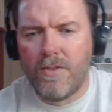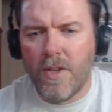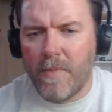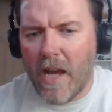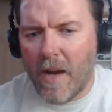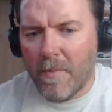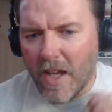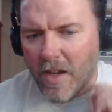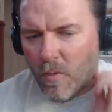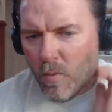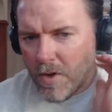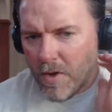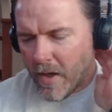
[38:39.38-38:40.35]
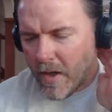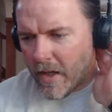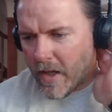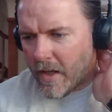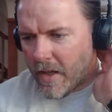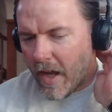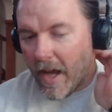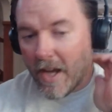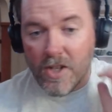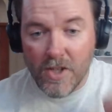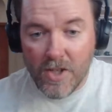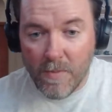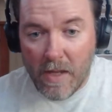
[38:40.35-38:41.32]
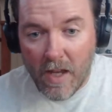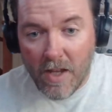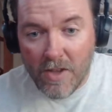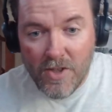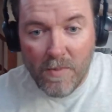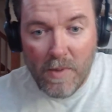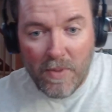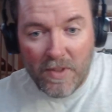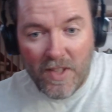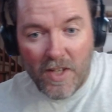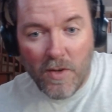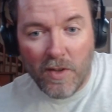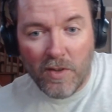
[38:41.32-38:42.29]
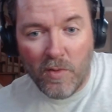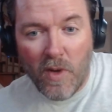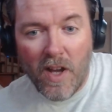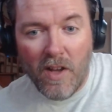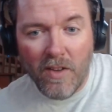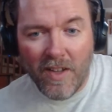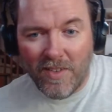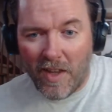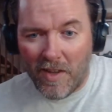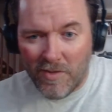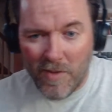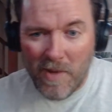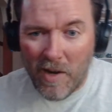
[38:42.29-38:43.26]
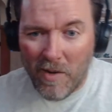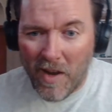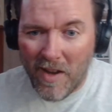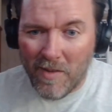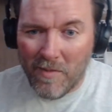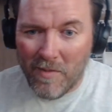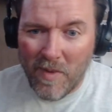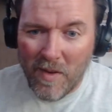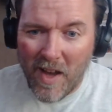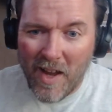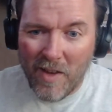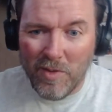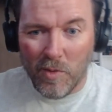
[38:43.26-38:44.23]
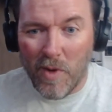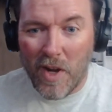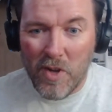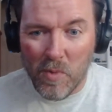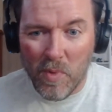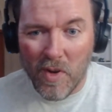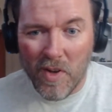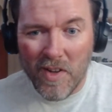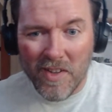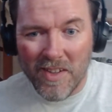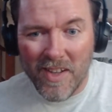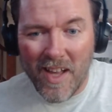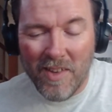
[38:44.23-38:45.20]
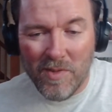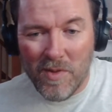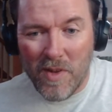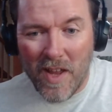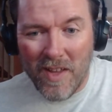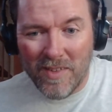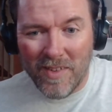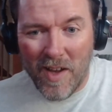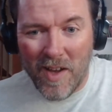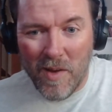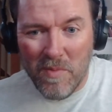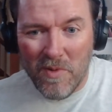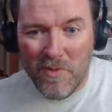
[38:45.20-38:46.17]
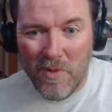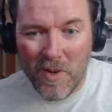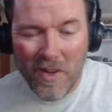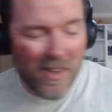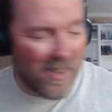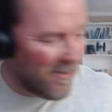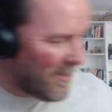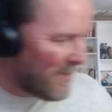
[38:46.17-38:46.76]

Jimmy, I'm kind of wondering, and actually Jimmy Patiño as well, because Jimmy, I also read your book in the last 3 days before.